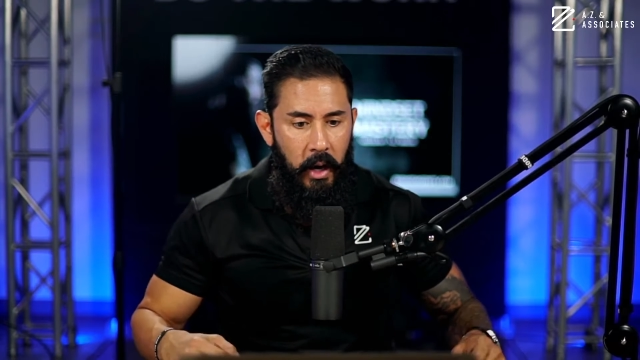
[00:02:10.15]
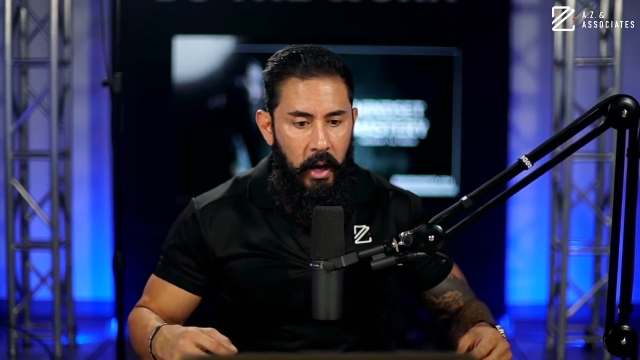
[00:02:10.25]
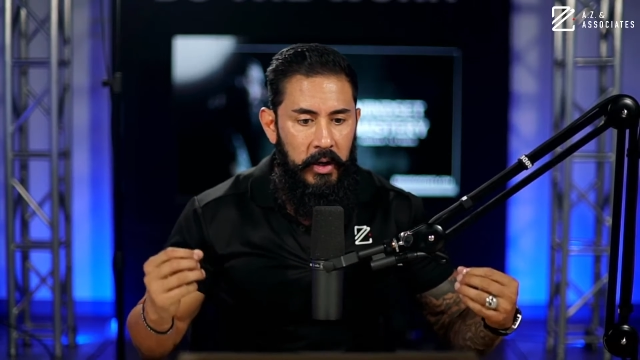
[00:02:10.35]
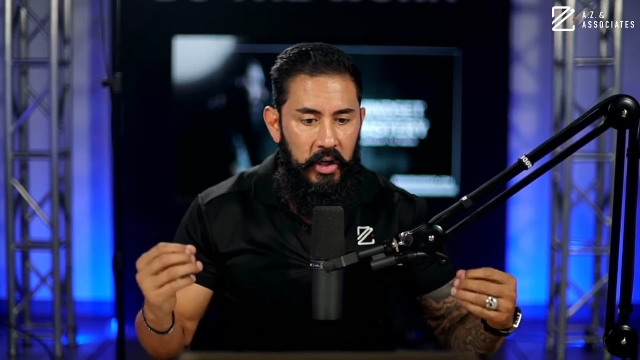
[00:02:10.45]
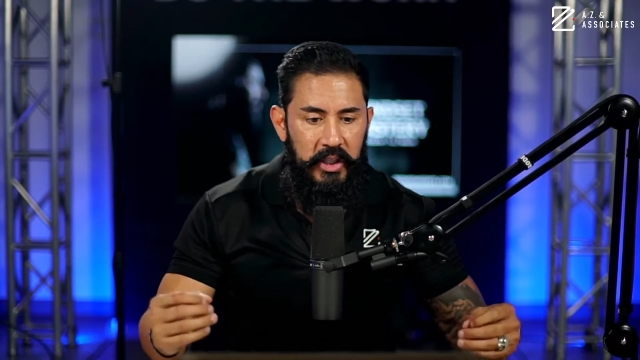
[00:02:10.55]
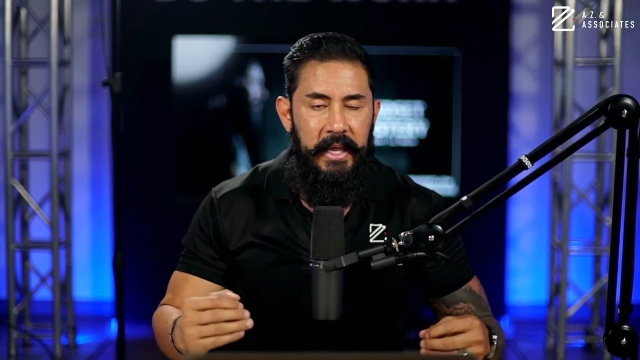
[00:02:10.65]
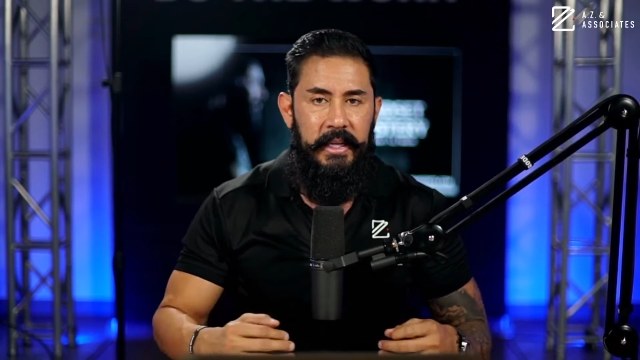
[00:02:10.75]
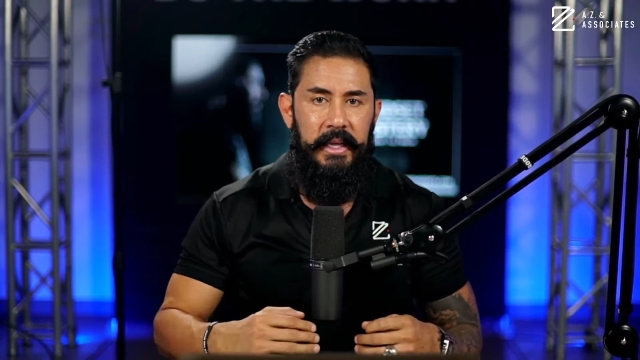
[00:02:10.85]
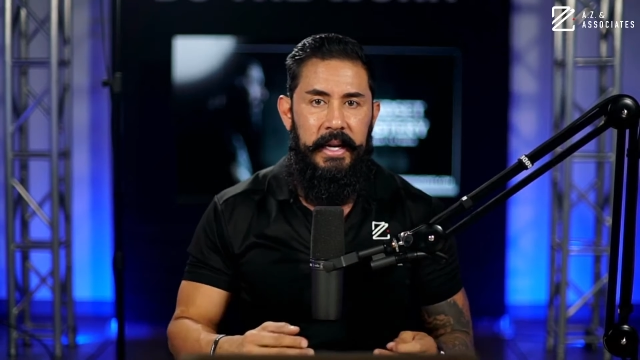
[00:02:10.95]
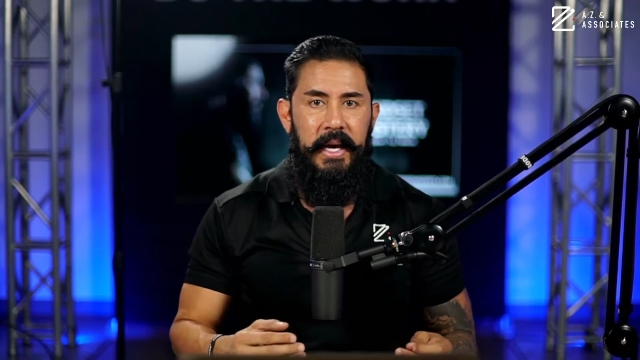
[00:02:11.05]
Understand
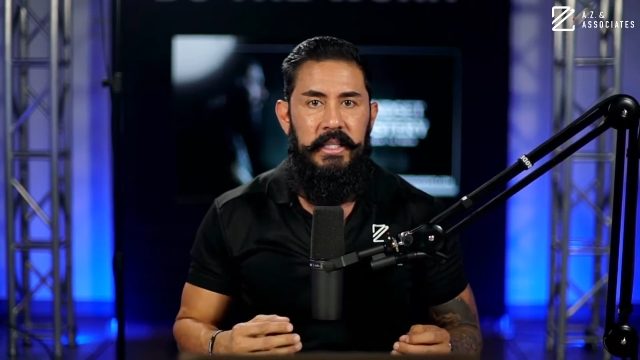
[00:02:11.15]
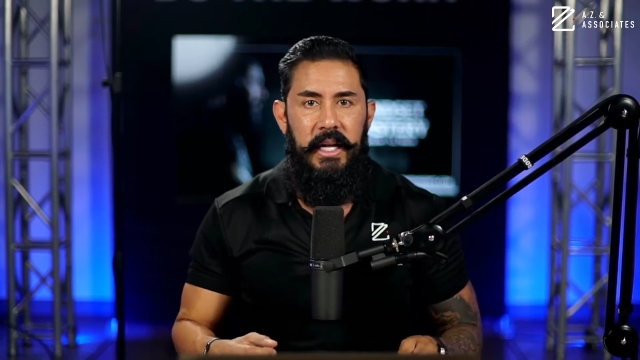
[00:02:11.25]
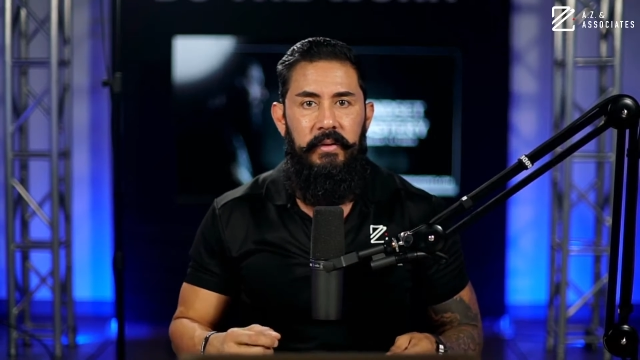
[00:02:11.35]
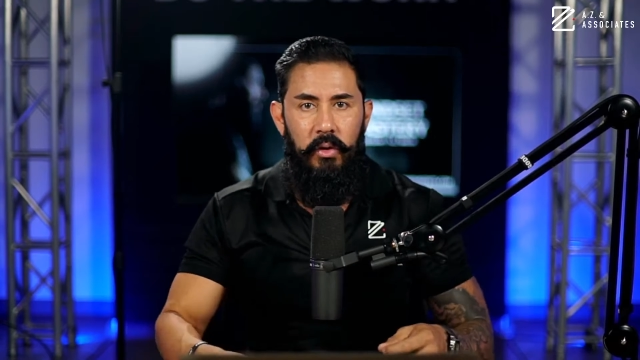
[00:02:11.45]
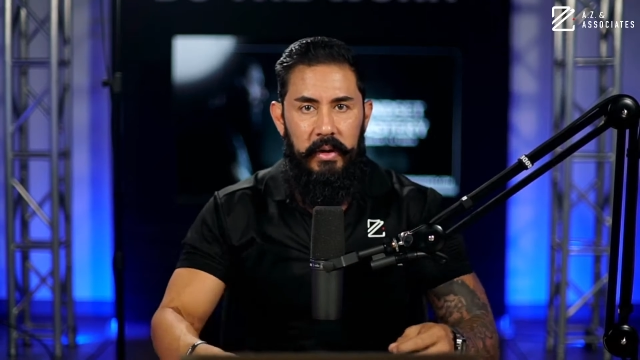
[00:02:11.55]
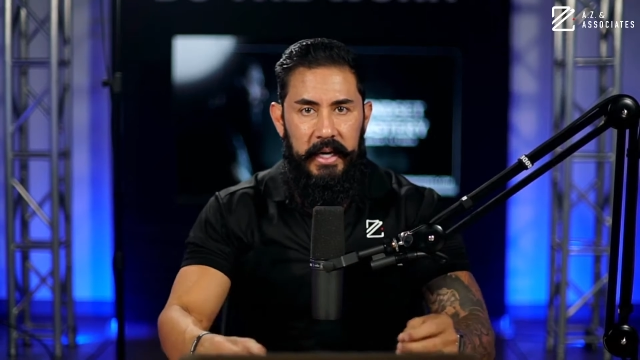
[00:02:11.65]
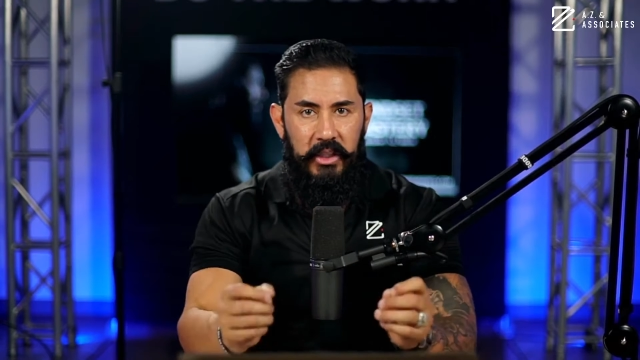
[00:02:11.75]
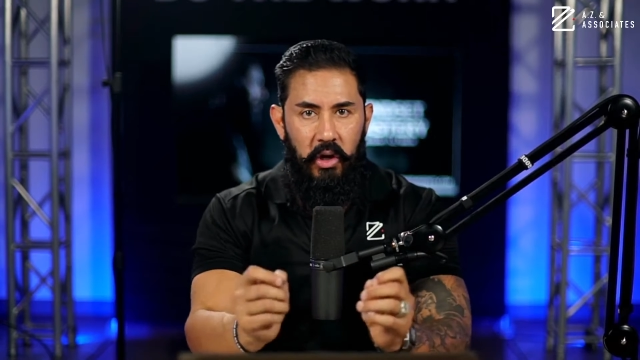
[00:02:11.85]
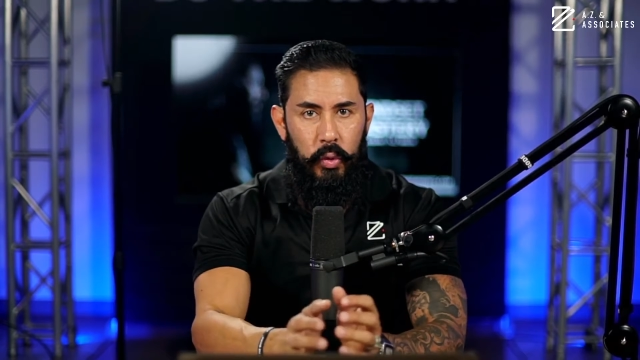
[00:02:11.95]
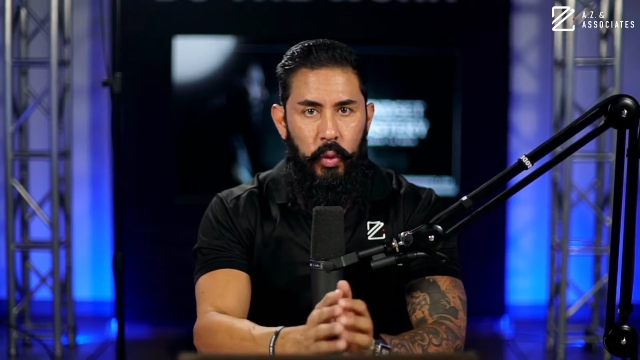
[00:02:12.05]
that the next level it
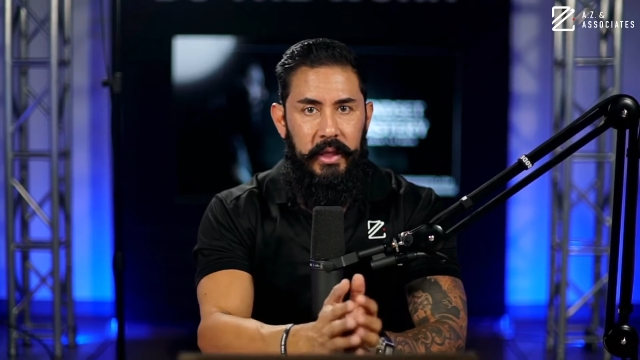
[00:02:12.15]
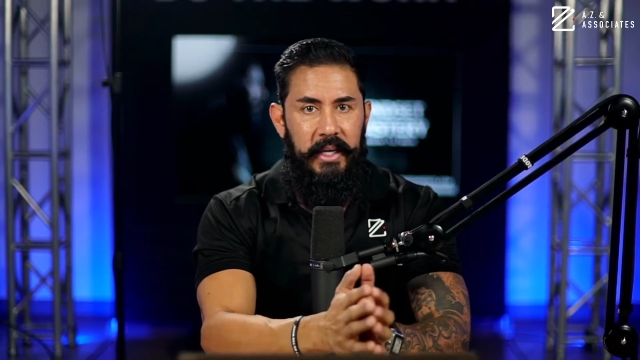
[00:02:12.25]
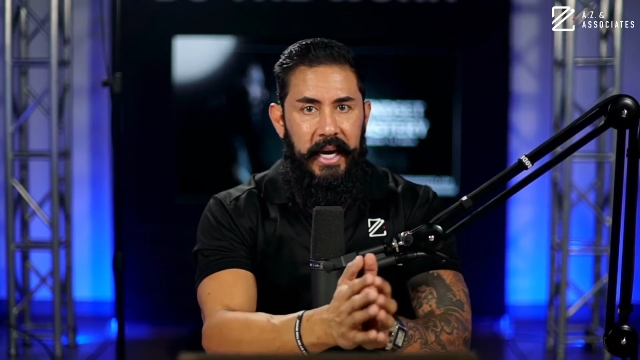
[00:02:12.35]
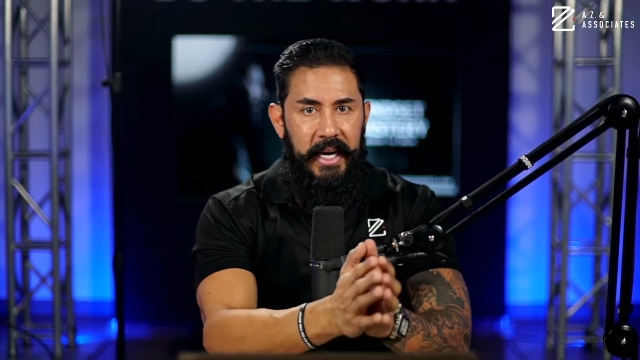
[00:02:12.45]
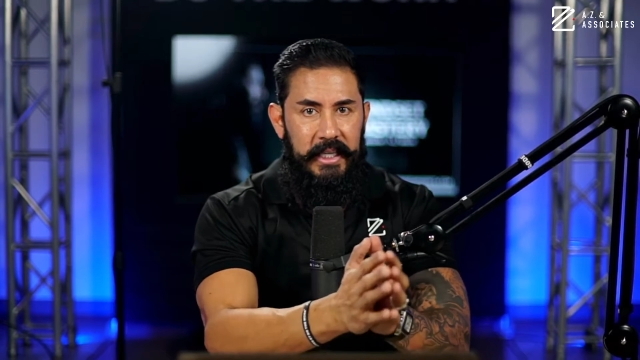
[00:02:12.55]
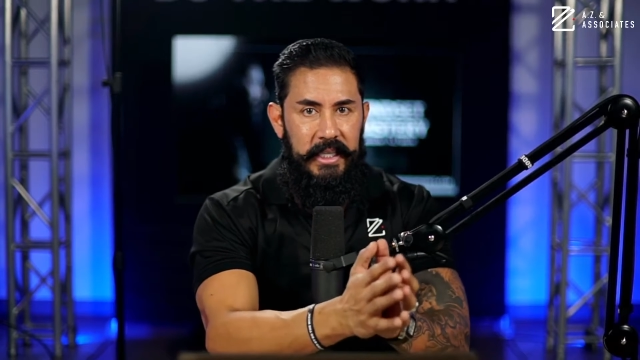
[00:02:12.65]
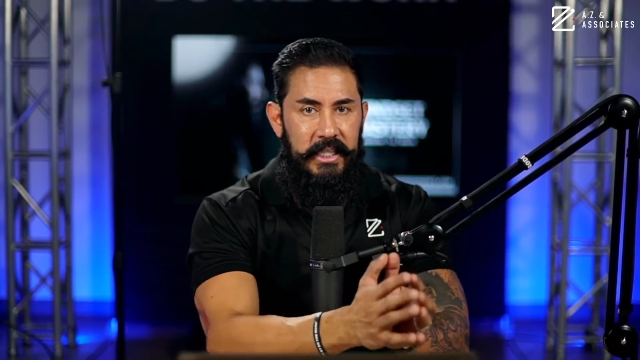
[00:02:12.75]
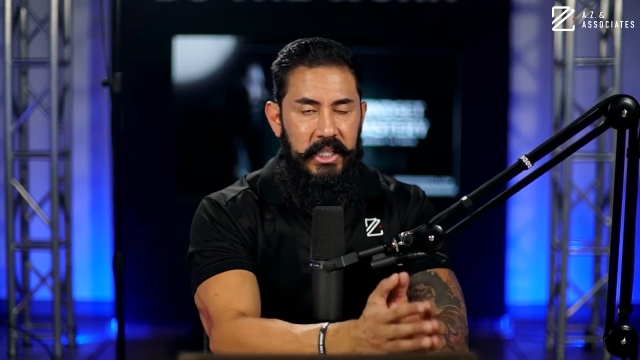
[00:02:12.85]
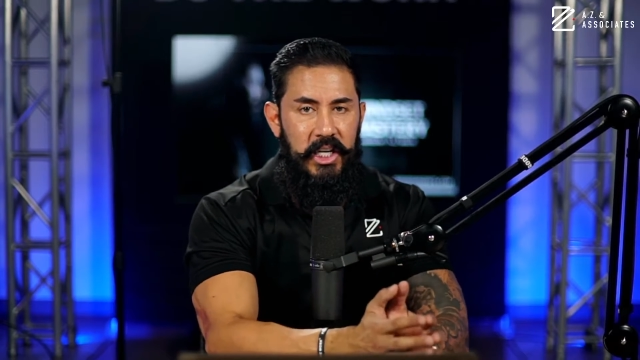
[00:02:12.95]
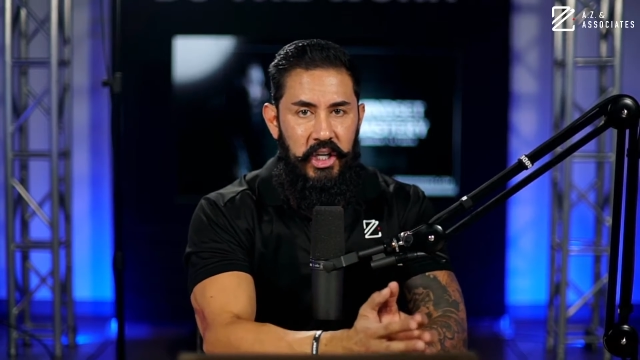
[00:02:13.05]
starts with a
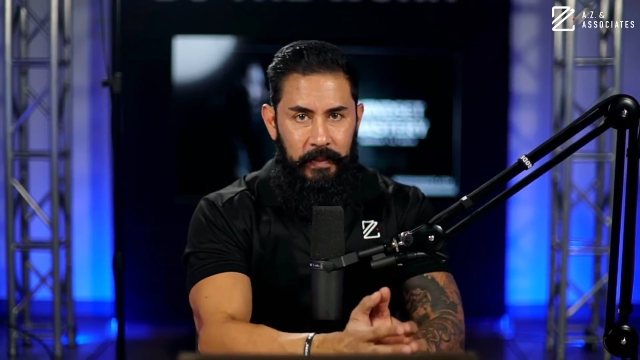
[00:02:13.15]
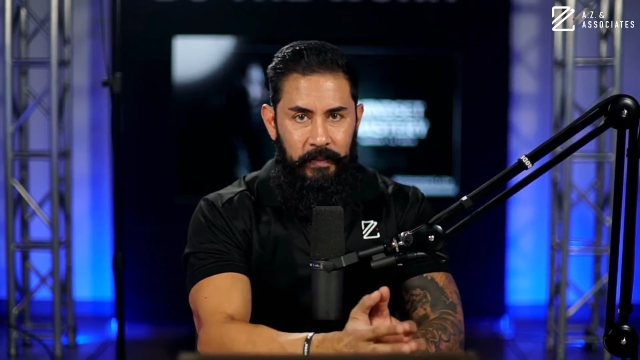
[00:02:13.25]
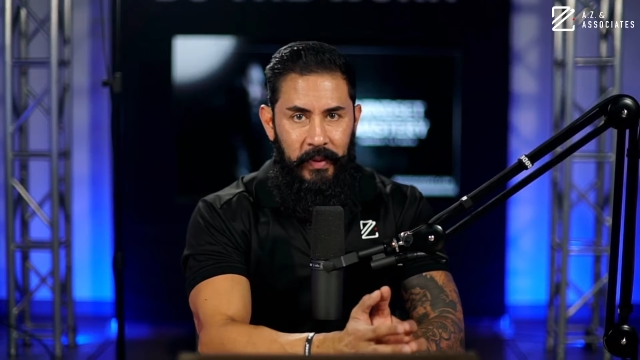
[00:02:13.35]
decision,